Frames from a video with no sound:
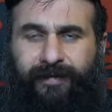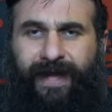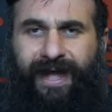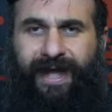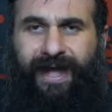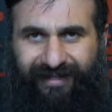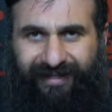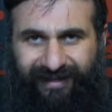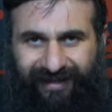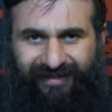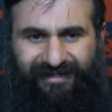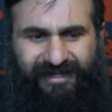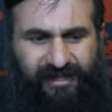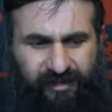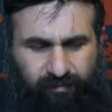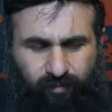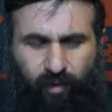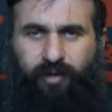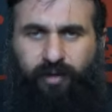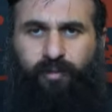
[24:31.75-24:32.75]
And this
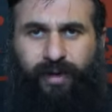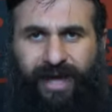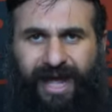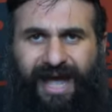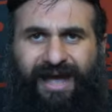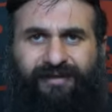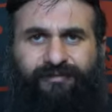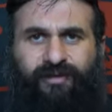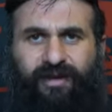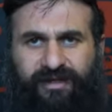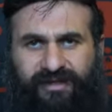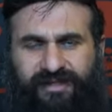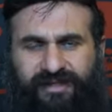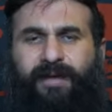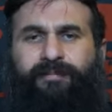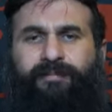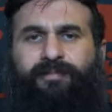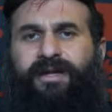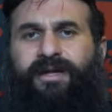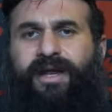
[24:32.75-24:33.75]
is what we have to
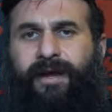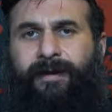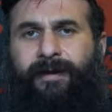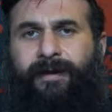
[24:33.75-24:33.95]
accept today.